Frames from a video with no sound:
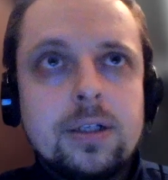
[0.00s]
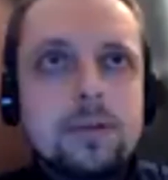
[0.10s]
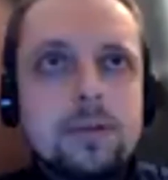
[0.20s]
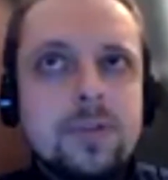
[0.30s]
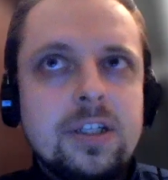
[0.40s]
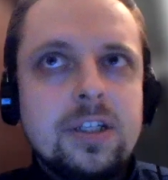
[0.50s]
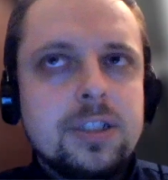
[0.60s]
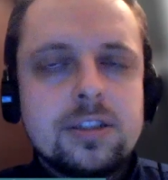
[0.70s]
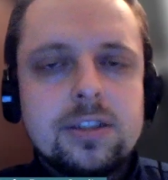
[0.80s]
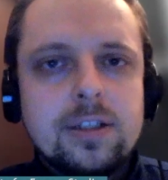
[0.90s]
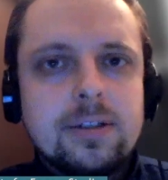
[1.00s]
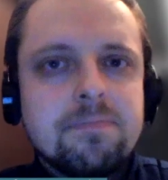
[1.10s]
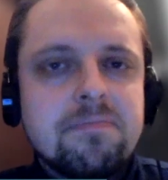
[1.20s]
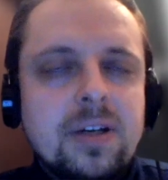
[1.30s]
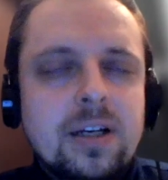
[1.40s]
uh, they just,
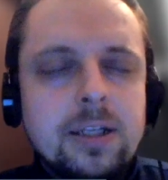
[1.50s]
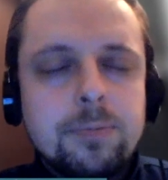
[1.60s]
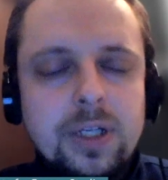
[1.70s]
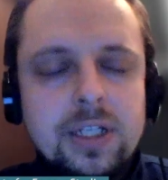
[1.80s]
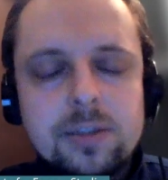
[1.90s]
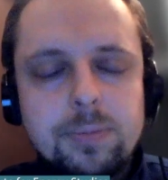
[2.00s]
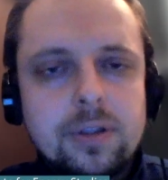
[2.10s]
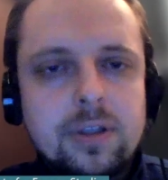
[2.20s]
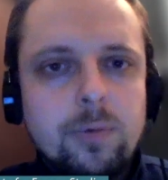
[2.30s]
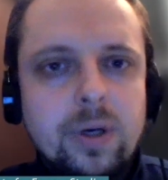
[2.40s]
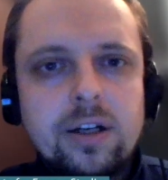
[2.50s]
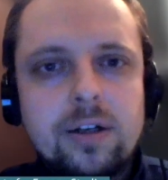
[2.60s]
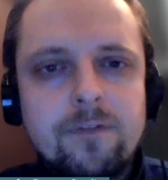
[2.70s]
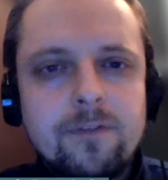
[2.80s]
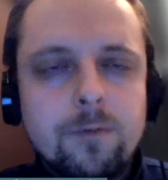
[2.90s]
uh, in principle, they
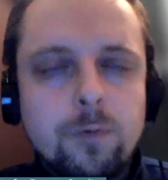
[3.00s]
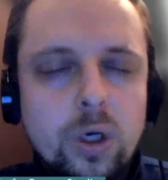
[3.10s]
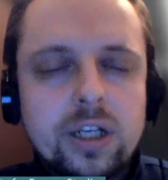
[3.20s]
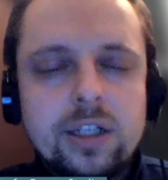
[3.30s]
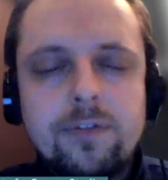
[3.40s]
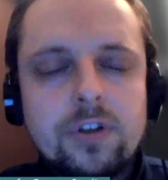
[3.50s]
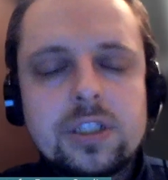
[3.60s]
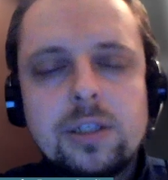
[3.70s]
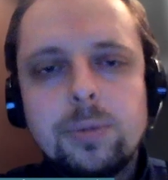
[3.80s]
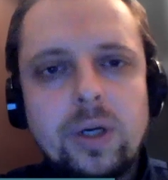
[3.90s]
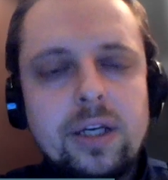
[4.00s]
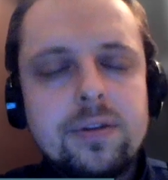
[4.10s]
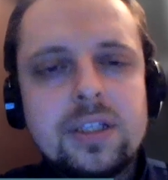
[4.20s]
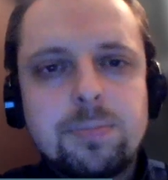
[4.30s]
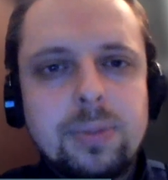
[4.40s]
were work in a very simple way.
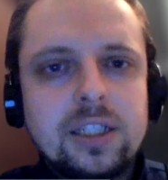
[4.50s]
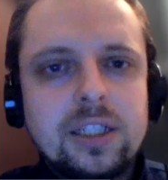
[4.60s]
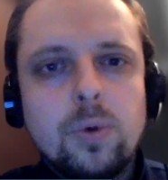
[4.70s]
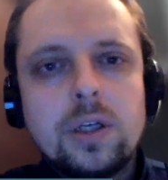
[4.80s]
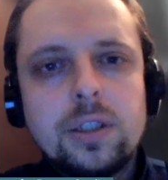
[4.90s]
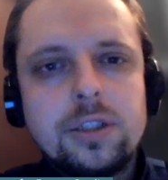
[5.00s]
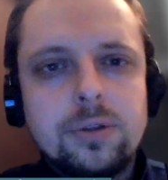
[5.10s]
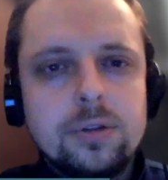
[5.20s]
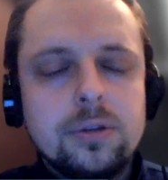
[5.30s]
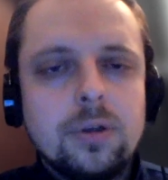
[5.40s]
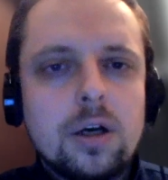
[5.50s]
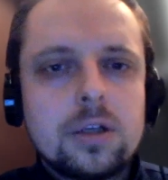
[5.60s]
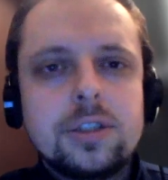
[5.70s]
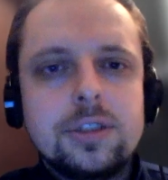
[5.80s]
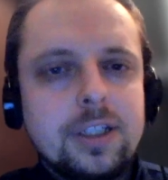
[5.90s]
They split water into
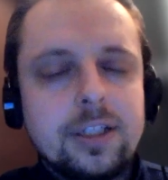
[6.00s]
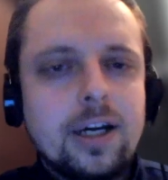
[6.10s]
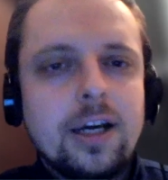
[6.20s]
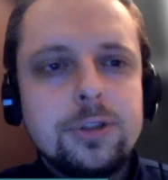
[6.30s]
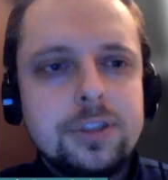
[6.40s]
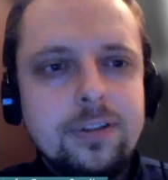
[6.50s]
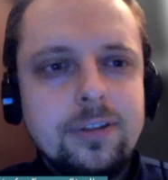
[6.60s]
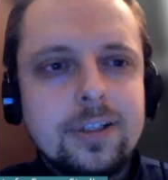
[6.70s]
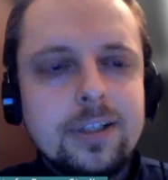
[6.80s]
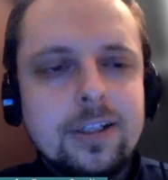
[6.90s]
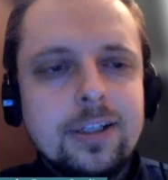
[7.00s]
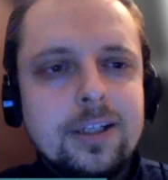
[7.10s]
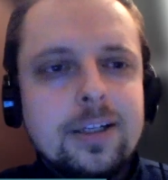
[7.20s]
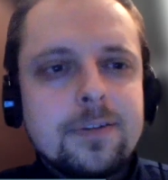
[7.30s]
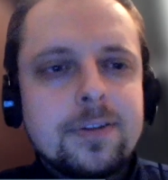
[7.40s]
oxygen and hydrogen.
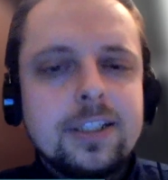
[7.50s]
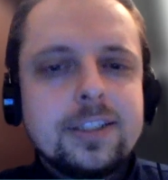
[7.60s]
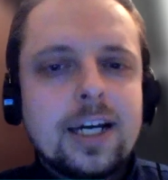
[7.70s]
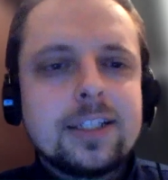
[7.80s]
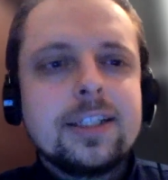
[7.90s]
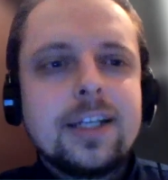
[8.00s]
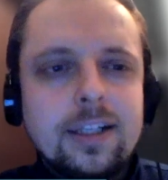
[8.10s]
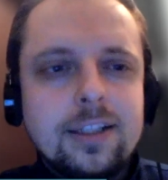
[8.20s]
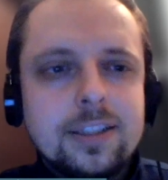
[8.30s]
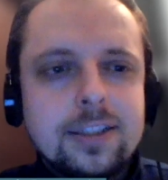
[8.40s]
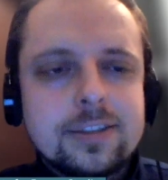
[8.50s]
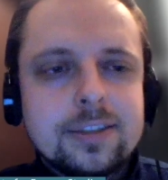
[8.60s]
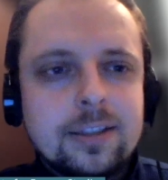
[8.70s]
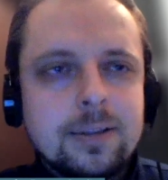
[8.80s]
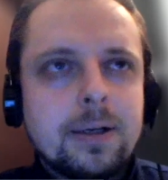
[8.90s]
The technicalities
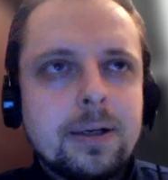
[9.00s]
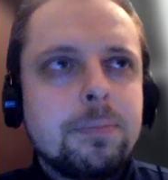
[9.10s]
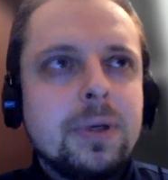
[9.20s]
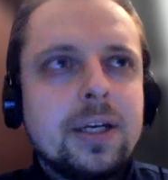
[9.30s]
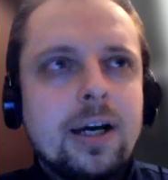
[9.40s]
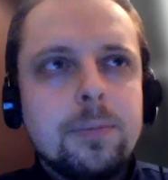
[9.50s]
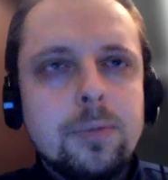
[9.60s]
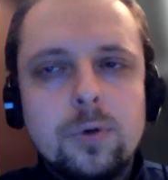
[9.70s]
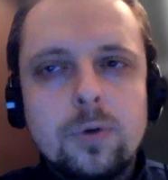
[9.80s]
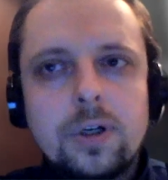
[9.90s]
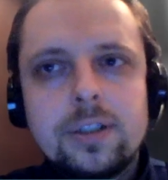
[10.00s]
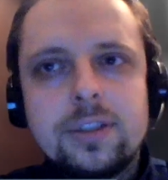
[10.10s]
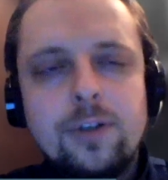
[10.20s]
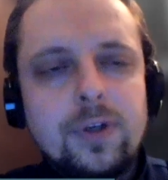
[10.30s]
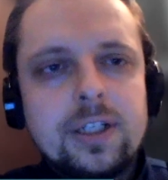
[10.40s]
uh, become more
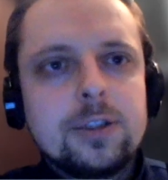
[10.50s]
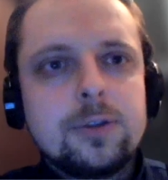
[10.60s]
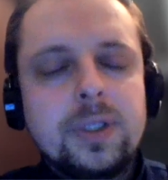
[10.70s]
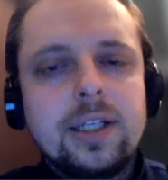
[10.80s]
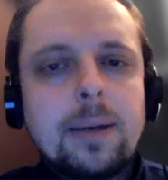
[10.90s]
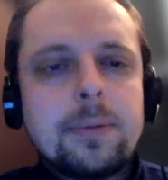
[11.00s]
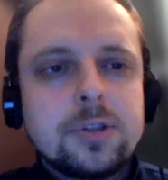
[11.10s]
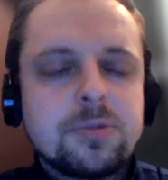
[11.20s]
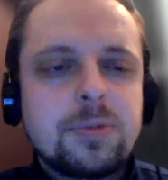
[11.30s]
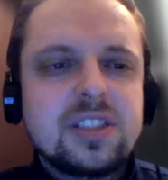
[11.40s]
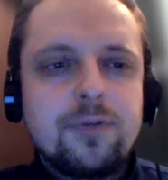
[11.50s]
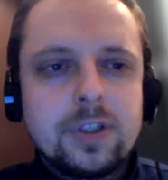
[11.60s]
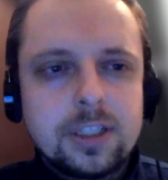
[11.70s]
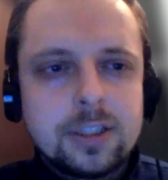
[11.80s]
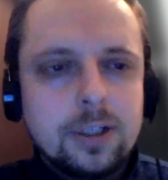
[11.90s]
difficult when it comes to
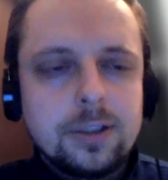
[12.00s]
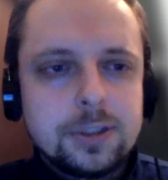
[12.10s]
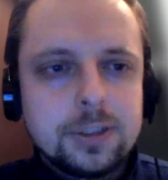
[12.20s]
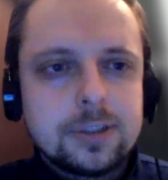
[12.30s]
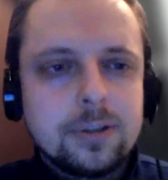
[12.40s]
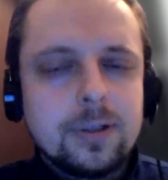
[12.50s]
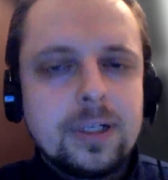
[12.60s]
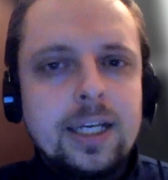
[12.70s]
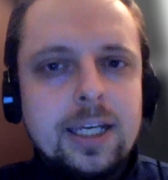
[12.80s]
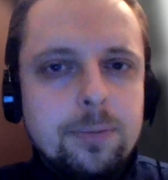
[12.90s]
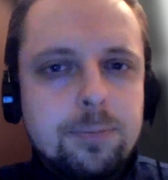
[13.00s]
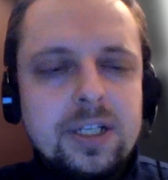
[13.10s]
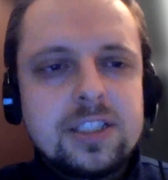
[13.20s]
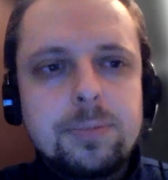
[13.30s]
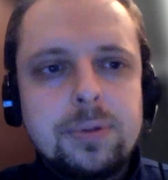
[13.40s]
specific technologies. So in
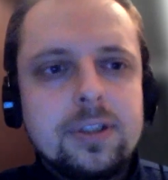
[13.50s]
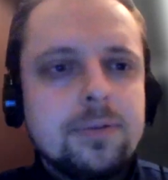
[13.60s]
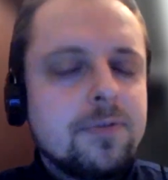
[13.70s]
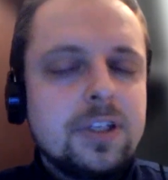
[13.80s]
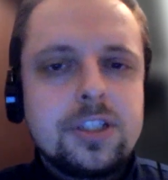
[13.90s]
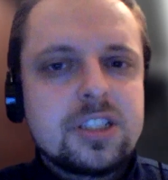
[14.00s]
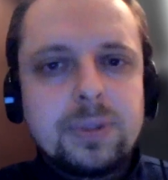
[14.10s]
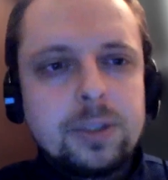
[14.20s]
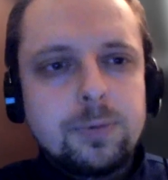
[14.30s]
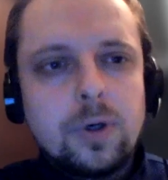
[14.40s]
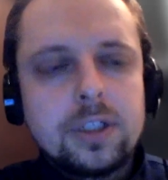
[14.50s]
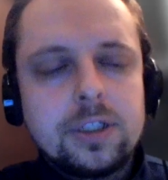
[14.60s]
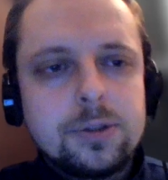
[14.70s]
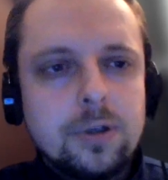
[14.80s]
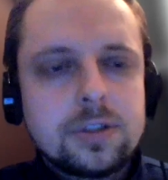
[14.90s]
principle, they just split water
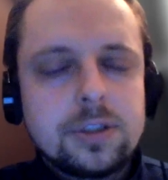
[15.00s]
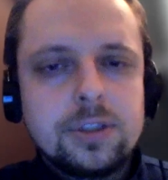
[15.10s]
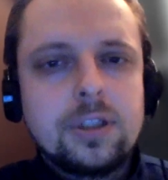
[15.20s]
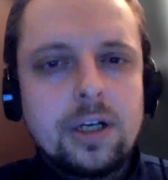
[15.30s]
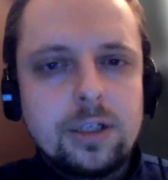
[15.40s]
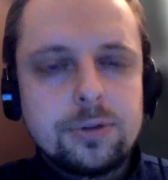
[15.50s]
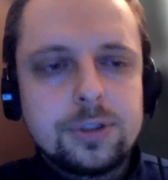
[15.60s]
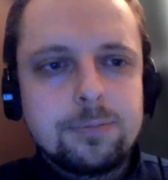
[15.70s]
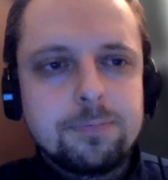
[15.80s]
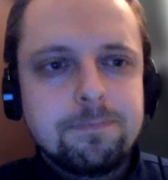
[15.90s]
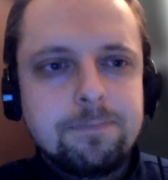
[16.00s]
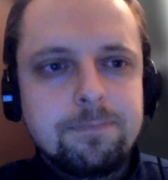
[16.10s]
into oxygen and hydrogen.